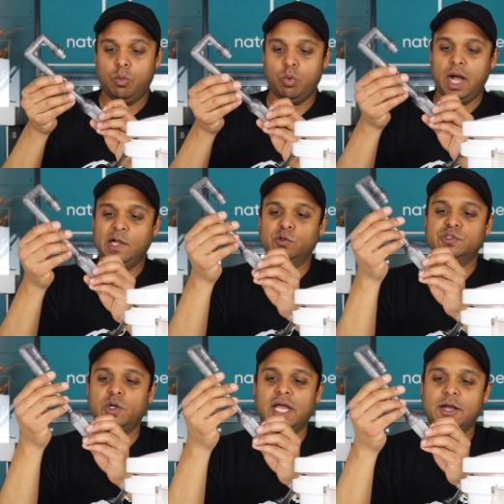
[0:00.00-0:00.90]
What I
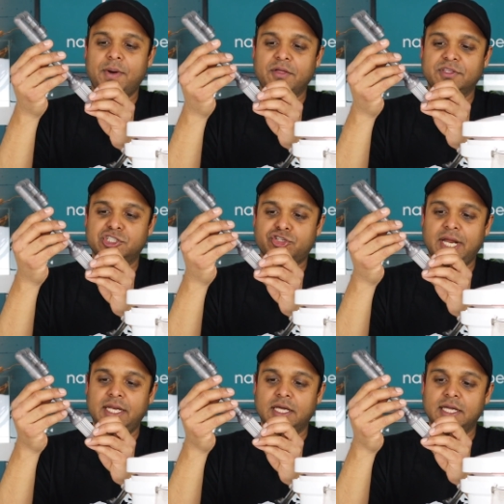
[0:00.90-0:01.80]
also like about the
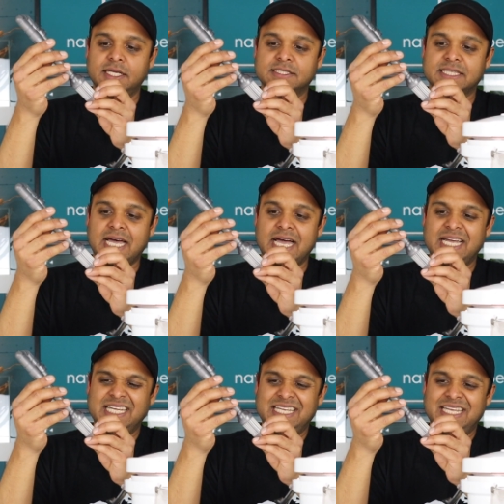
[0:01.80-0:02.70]
strainer is
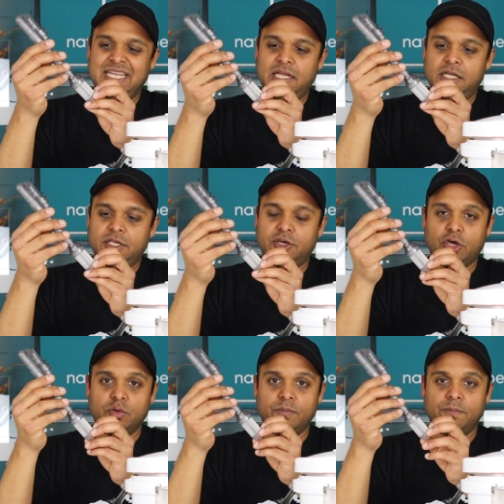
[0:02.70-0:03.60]
that, you
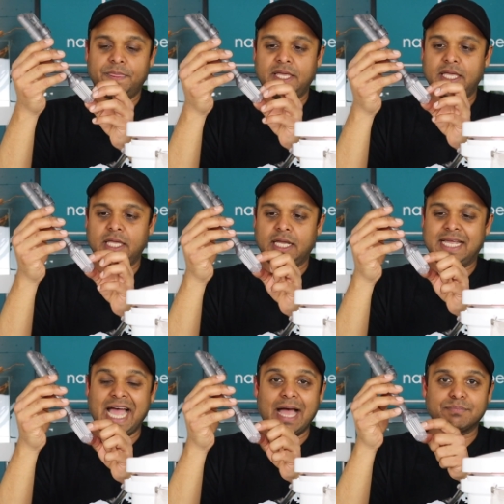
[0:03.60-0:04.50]
know, the
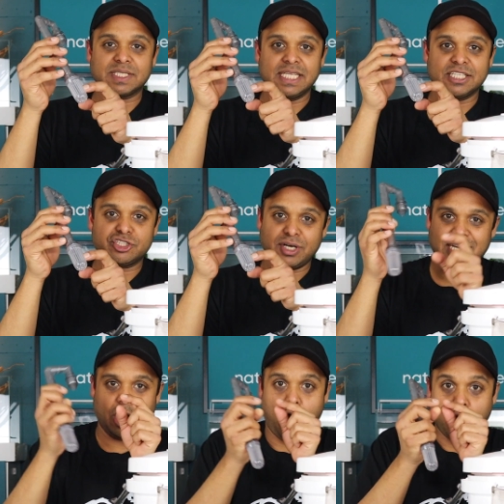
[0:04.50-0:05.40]
gaps in the
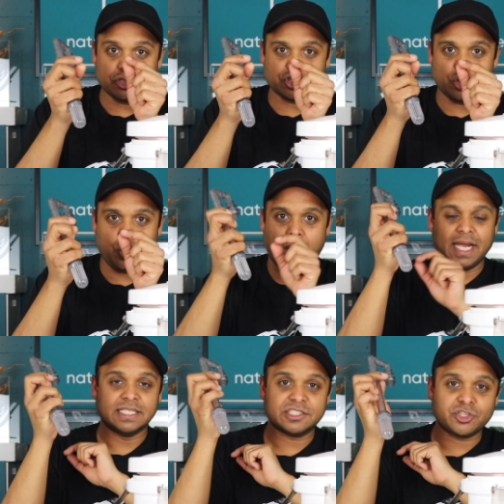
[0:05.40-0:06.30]
strainer aren't too
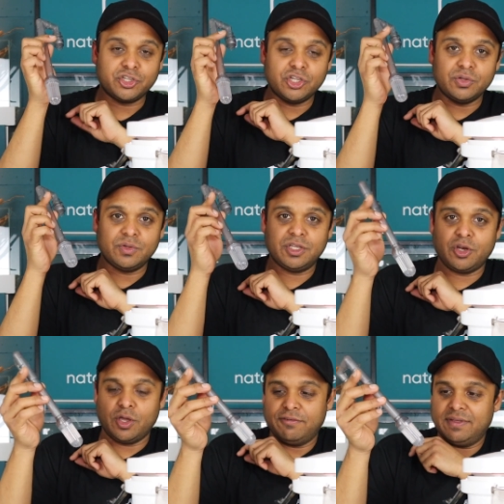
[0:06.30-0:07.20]
wide. So you,
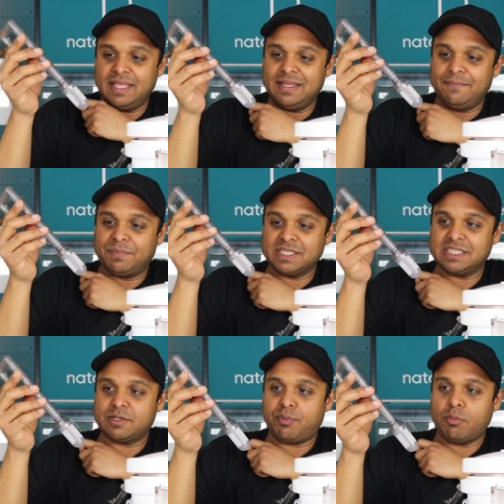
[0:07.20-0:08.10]
you know, if,
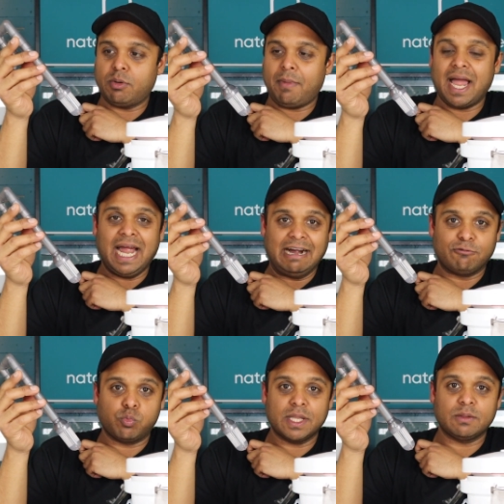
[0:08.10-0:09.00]
this is the problem I
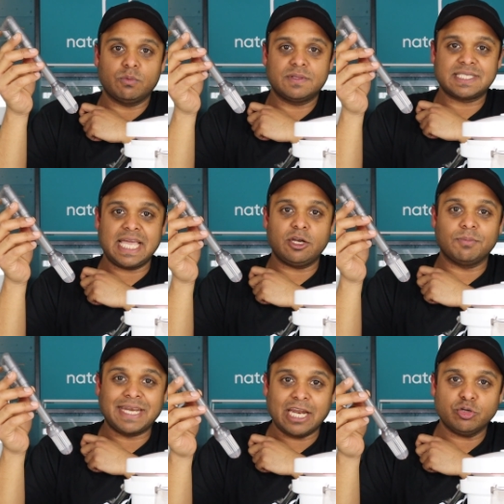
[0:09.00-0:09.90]
have with setting
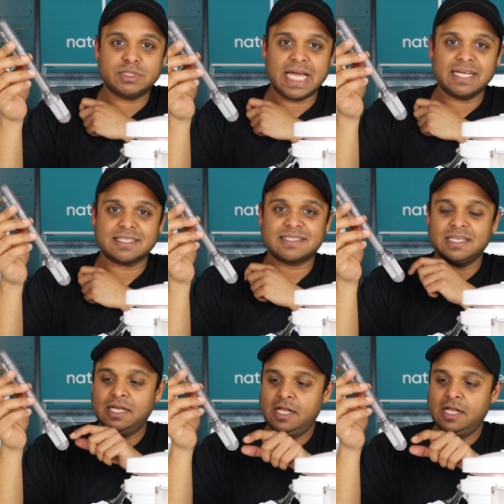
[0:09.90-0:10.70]
up nano tanks.